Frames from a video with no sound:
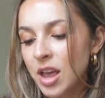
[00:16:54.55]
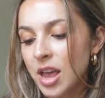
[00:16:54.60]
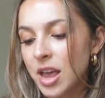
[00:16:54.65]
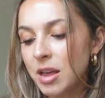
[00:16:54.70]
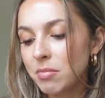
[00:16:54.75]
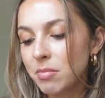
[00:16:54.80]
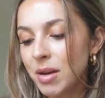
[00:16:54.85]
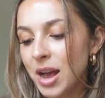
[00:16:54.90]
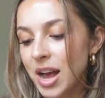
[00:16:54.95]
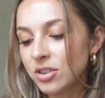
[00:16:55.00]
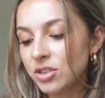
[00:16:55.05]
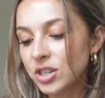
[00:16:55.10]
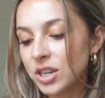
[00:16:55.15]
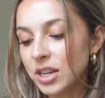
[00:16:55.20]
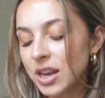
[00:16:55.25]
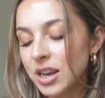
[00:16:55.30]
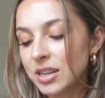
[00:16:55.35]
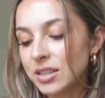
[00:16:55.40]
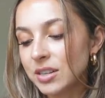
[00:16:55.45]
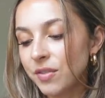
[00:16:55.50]
in
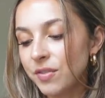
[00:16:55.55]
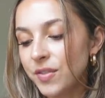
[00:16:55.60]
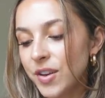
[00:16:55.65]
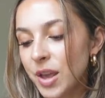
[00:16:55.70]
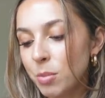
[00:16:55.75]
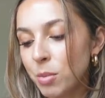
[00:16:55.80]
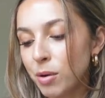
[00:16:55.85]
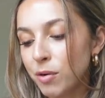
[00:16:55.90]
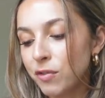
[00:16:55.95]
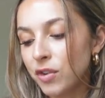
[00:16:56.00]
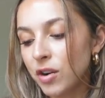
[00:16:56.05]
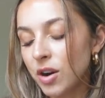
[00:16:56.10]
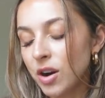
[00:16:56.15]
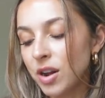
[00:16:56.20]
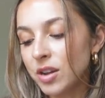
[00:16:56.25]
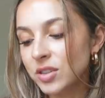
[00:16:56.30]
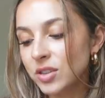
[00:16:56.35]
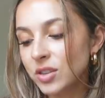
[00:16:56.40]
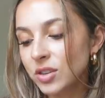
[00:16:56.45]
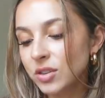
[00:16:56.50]
Magic is a fable for
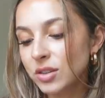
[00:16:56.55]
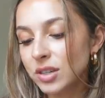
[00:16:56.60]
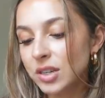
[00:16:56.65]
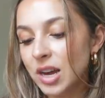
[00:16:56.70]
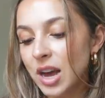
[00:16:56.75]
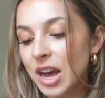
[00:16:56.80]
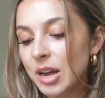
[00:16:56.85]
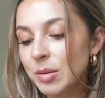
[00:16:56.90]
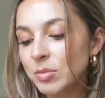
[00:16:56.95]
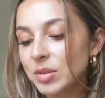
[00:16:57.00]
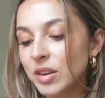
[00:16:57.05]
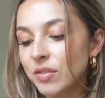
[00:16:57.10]
uncertain times,